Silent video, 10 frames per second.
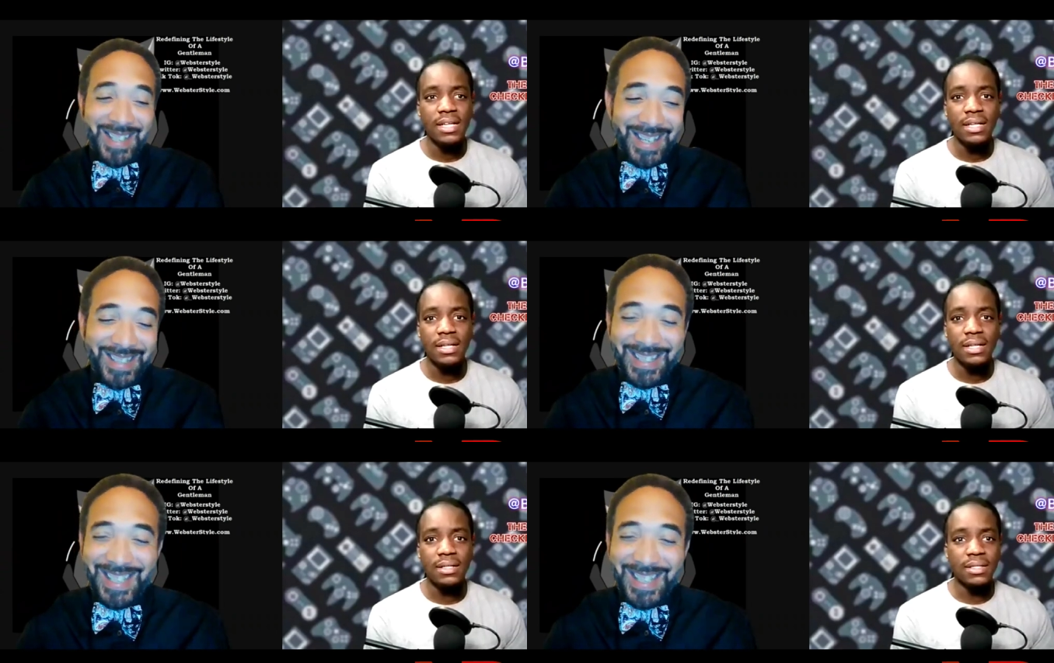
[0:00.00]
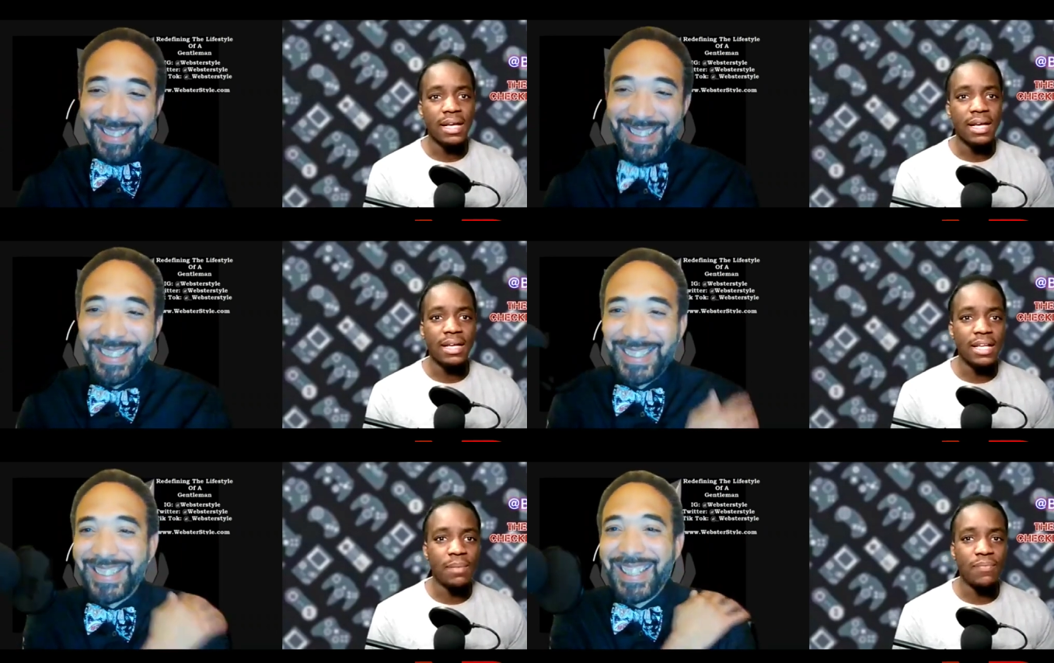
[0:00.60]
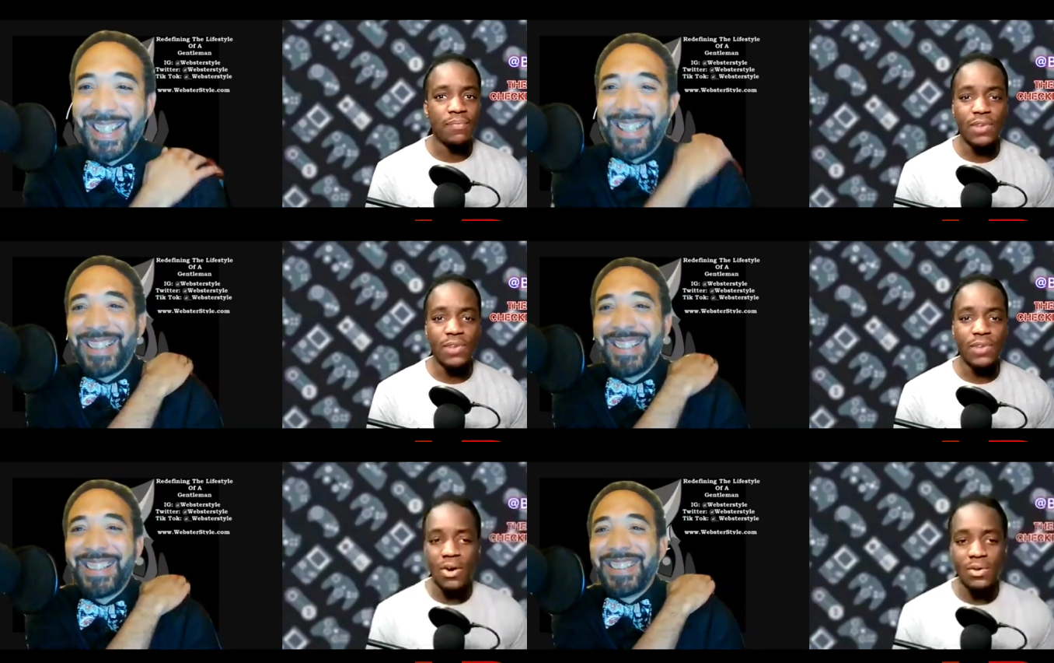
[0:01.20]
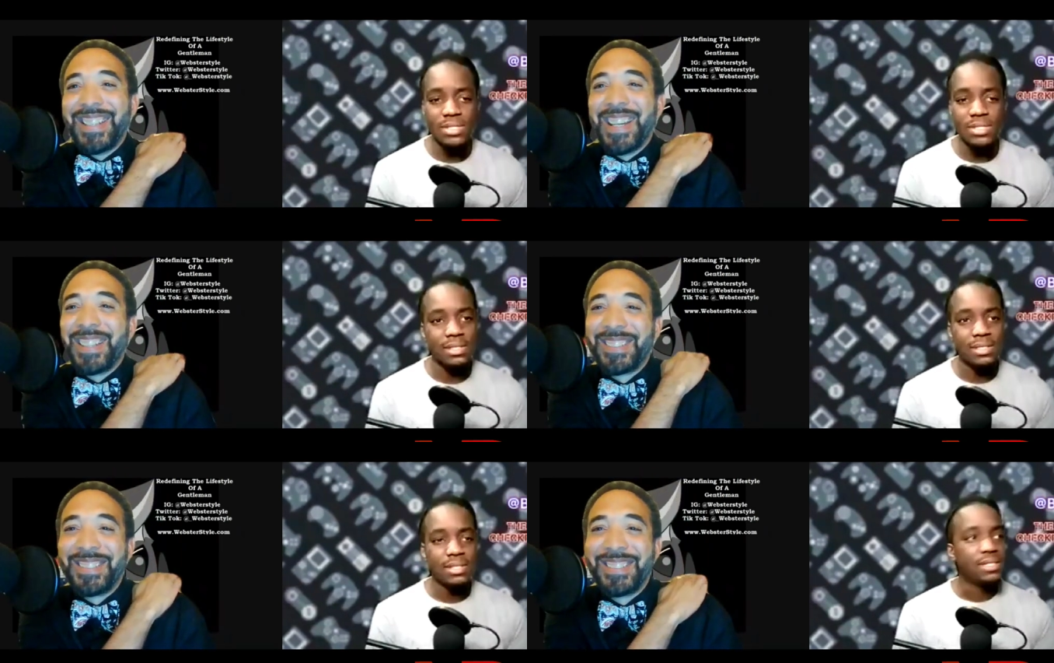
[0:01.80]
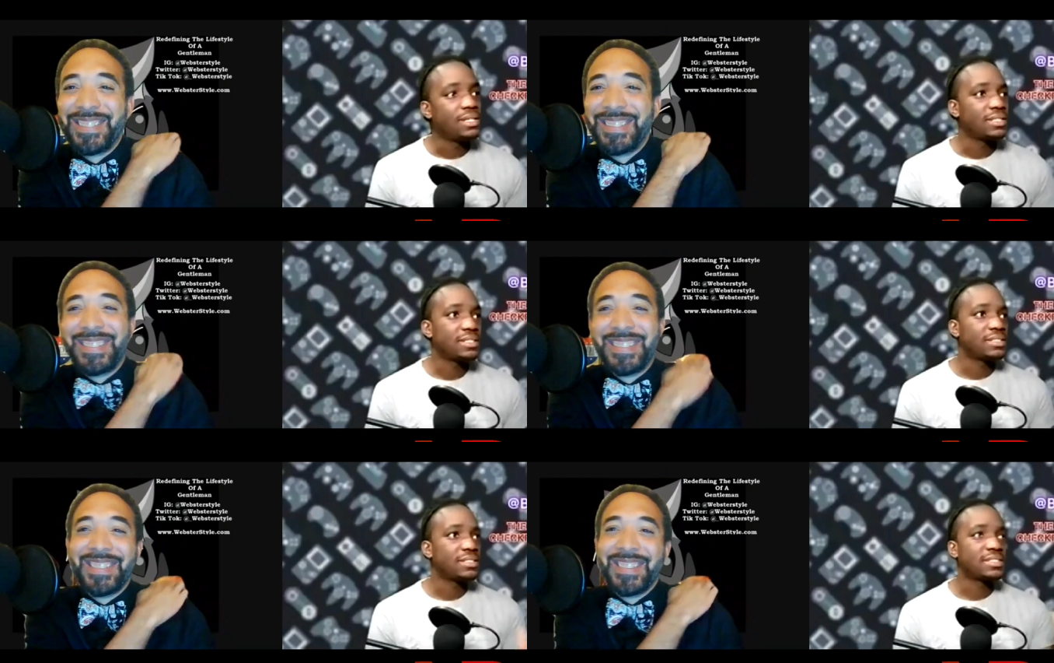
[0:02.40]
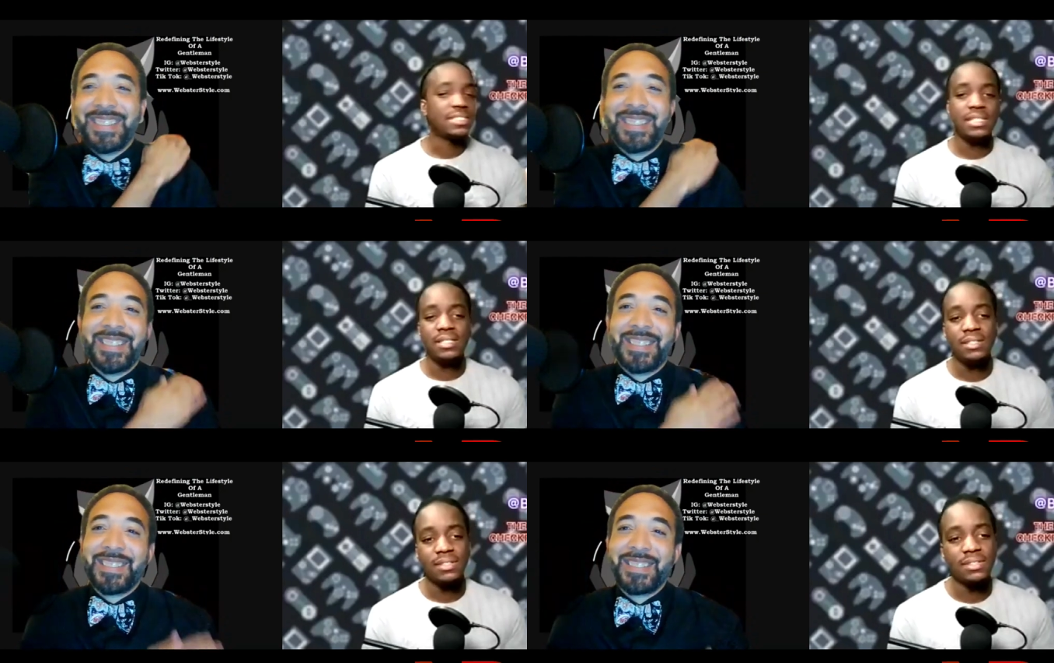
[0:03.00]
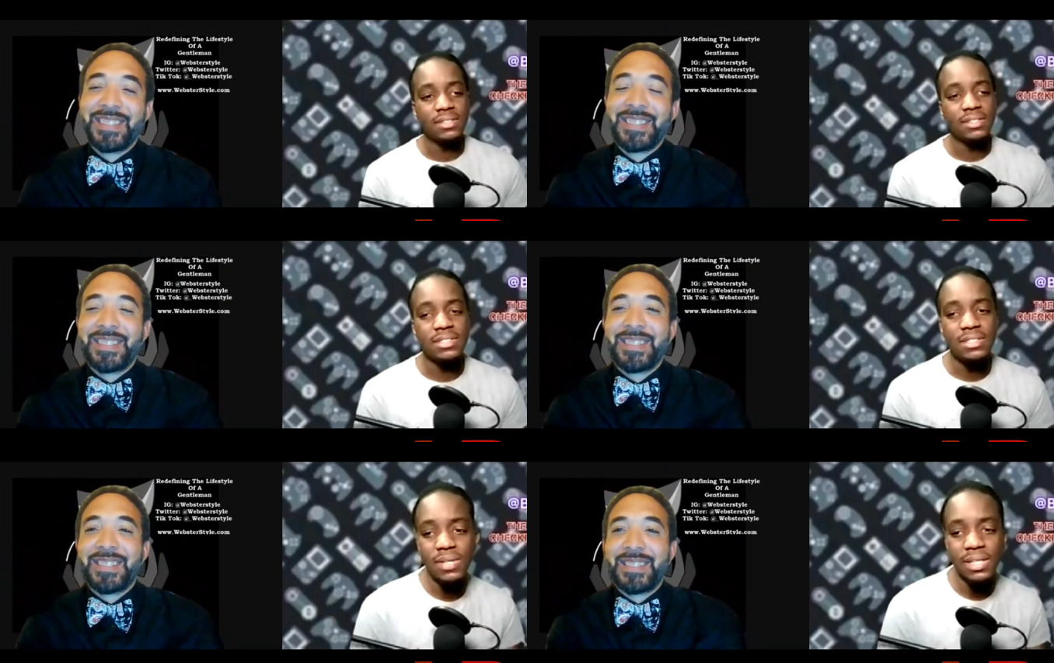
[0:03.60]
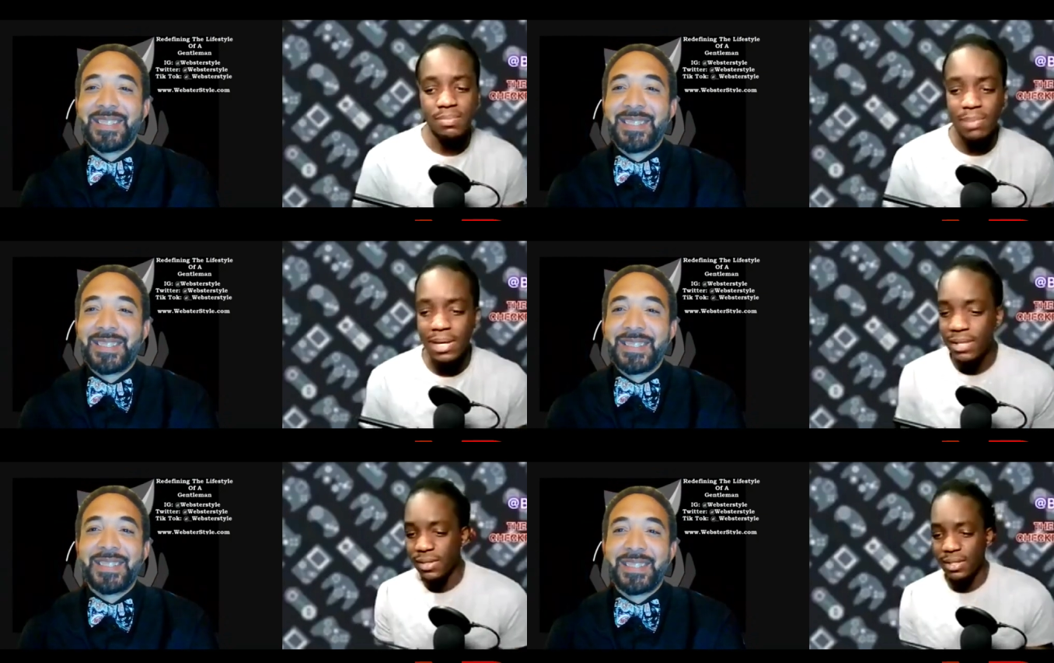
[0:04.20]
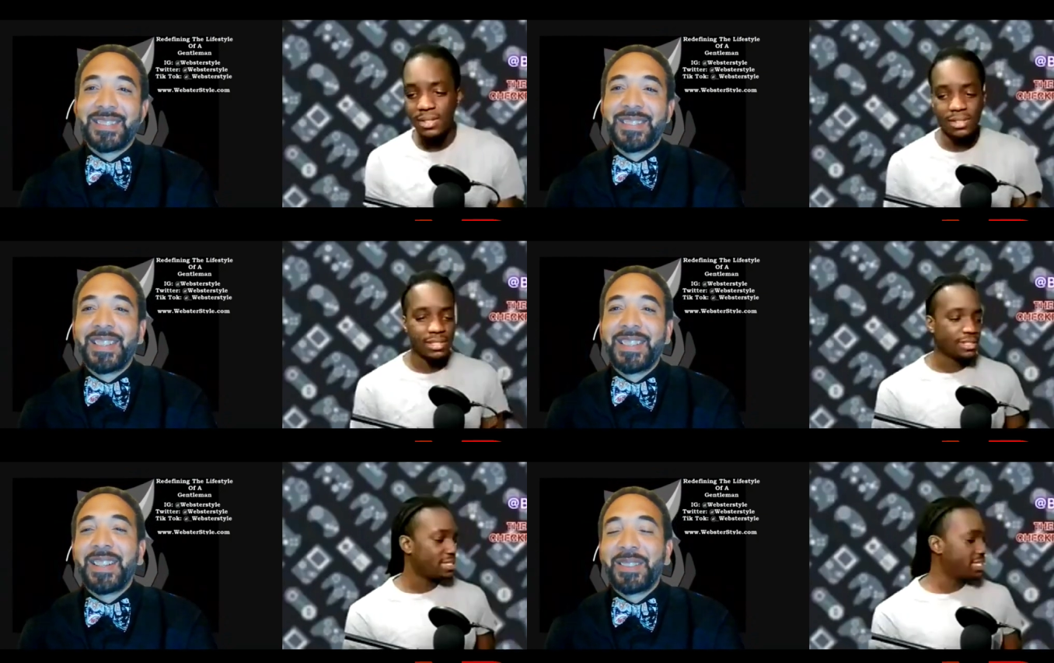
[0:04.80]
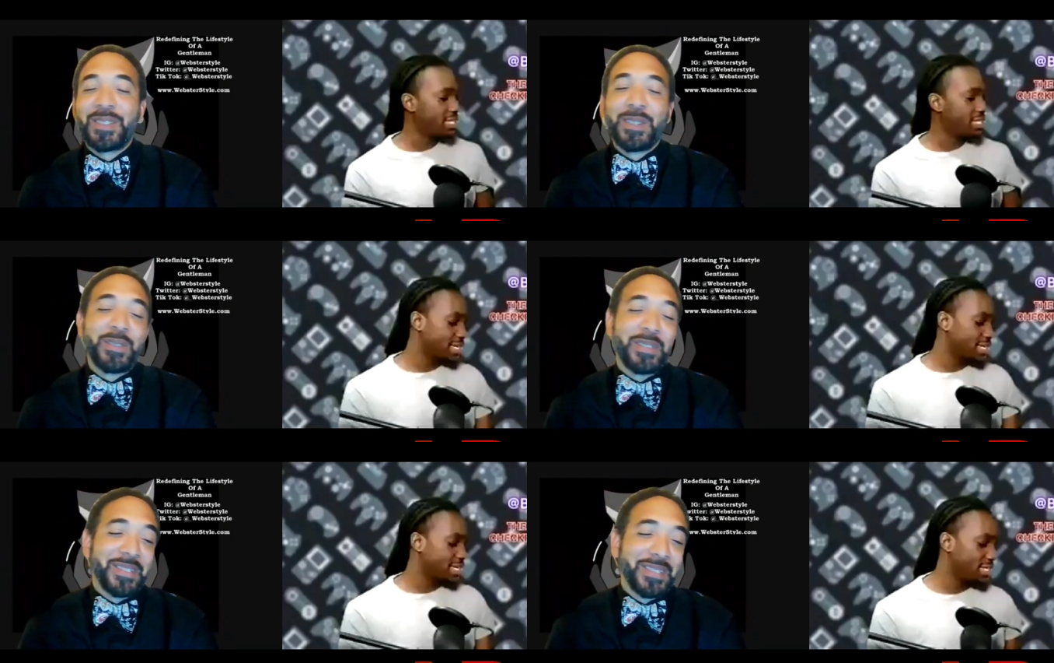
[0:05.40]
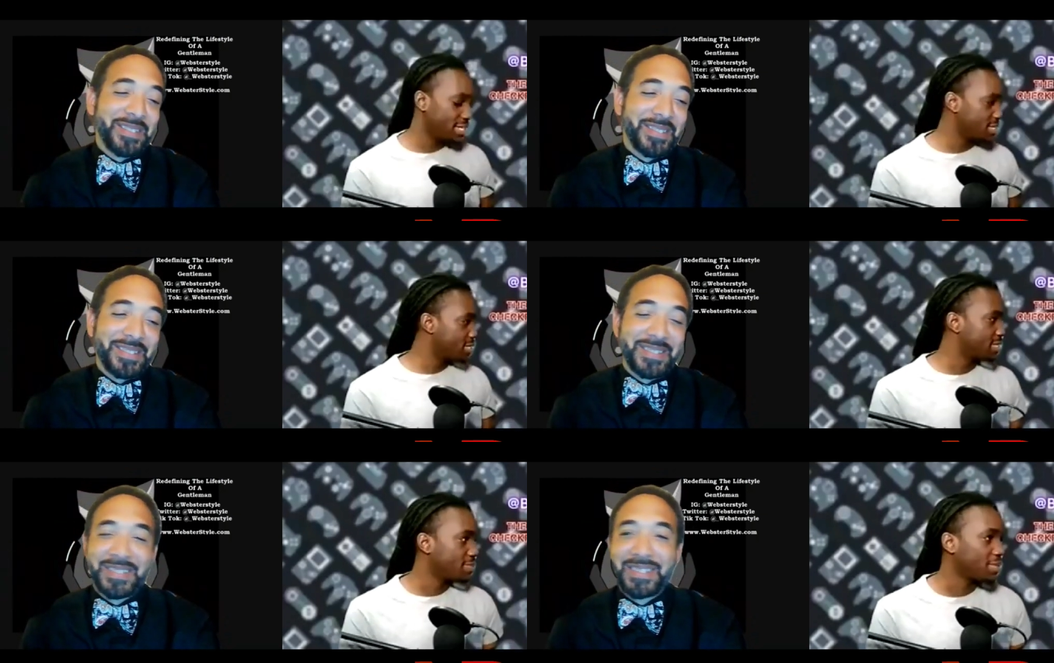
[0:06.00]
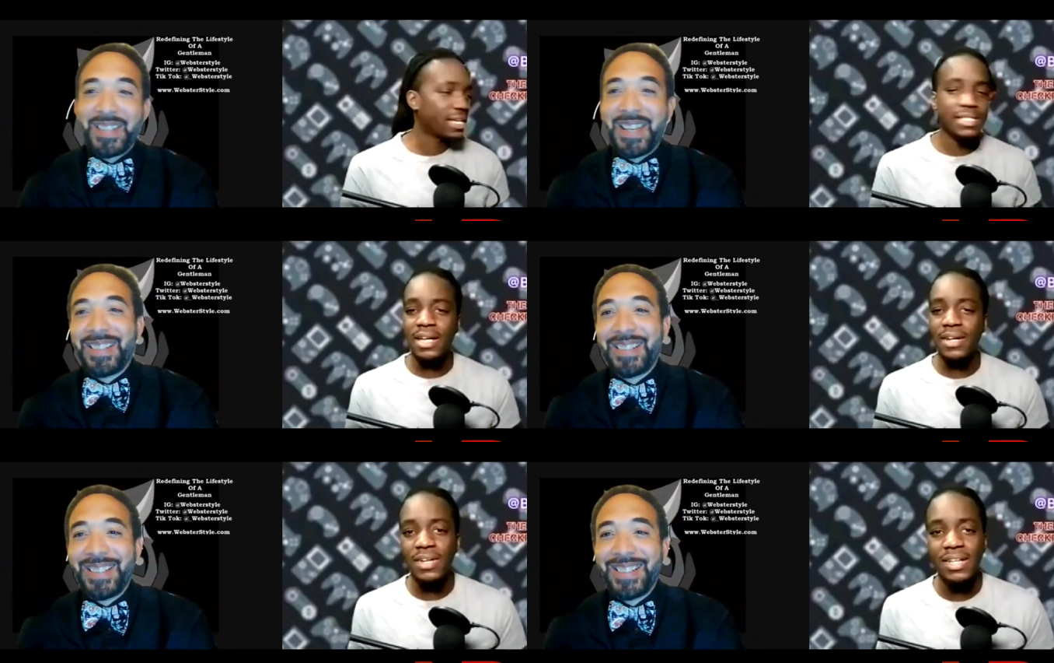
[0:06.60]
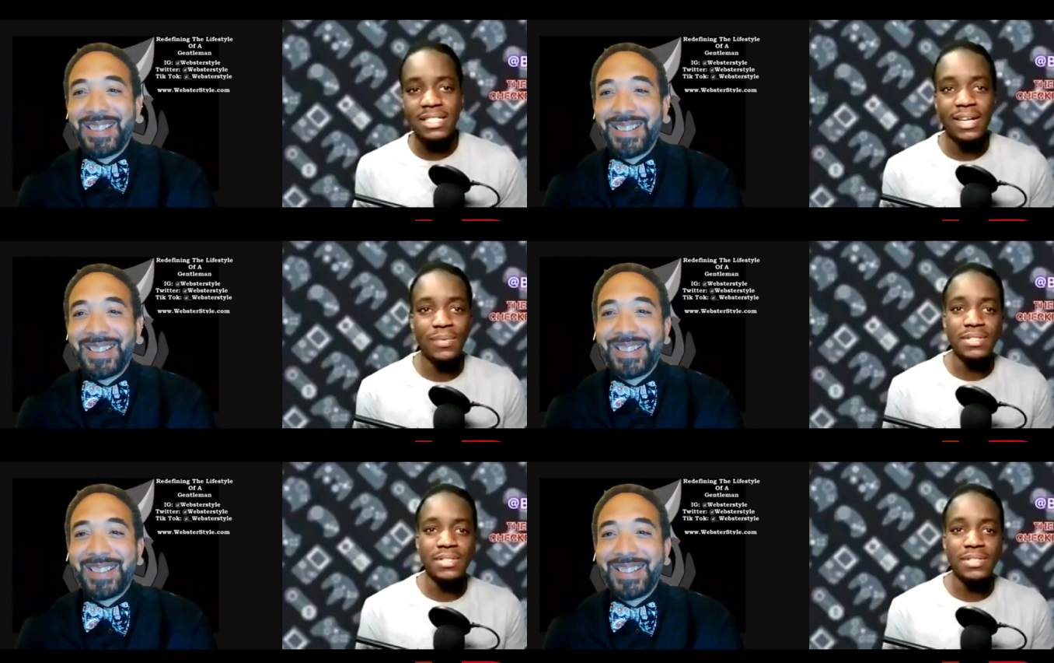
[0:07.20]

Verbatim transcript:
Speaker 1: There he is. I'm froze. Yes. See, Sony is bothering. Yeah. Let's cut this because I don't understand